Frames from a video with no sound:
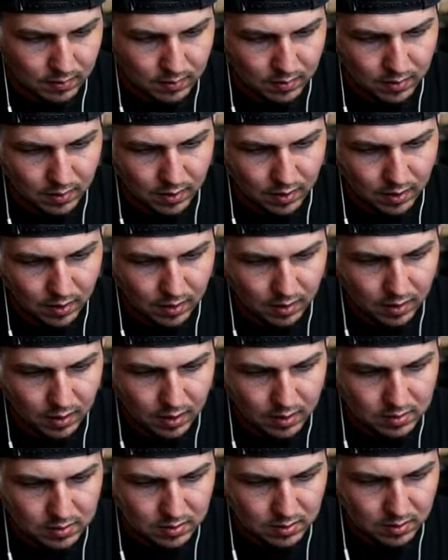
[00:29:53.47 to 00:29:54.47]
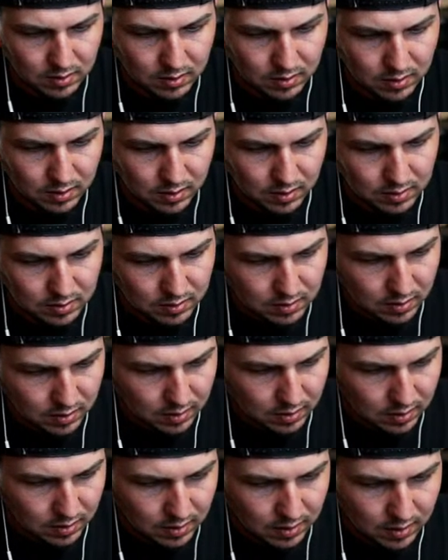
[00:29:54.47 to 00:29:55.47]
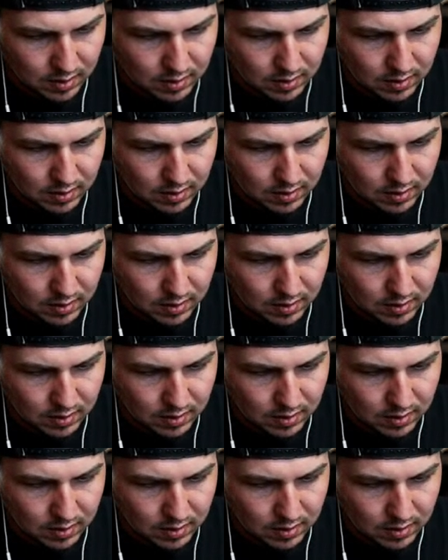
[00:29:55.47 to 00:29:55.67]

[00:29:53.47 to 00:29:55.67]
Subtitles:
Okay, that's good. That's good.